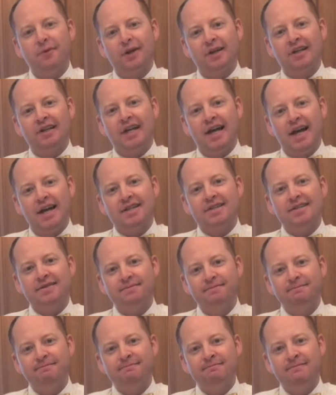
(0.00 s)
in class.
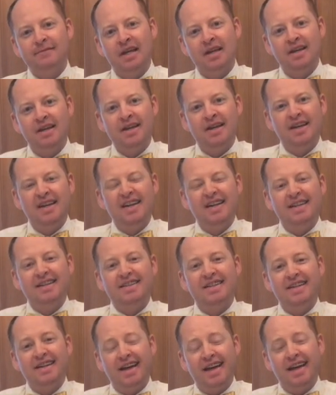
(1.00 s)

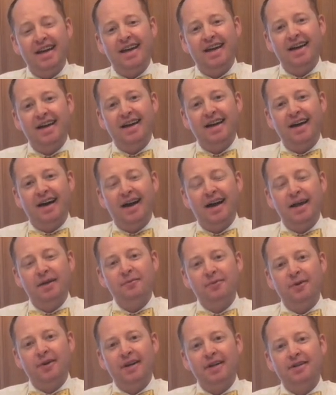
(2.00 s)
Today I am
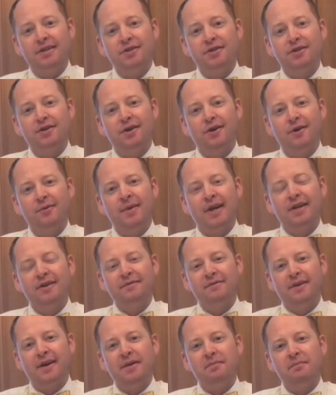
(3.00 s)
going to show my good
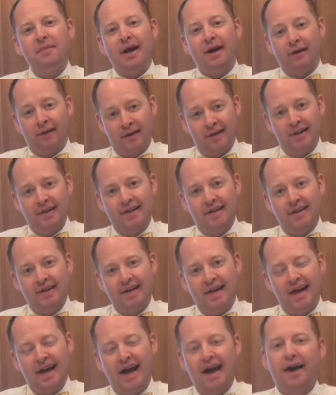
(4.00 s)
friend Marilyn
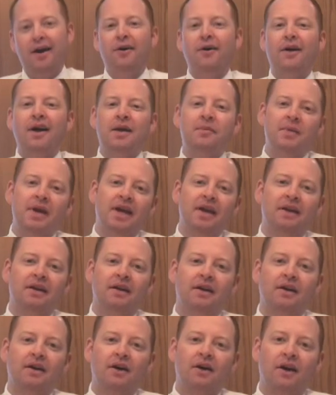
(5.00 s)
how I make
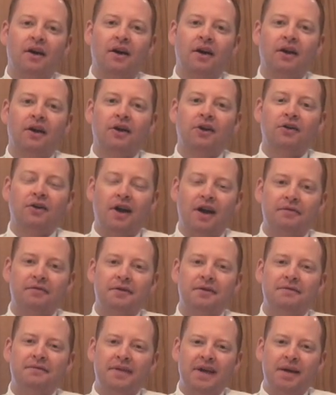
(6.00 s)
our
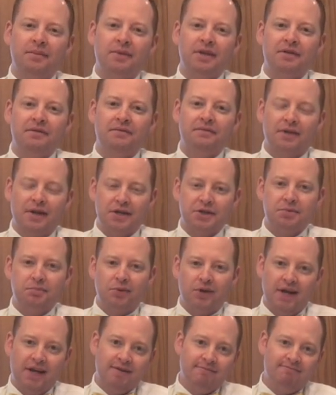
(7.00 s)
Crawford family French
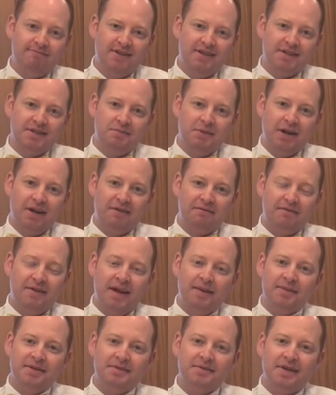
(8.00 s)
bread. This has been a
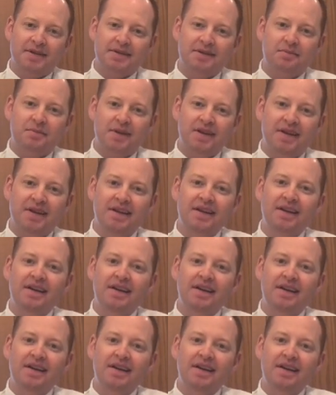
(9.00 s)
famous recipe,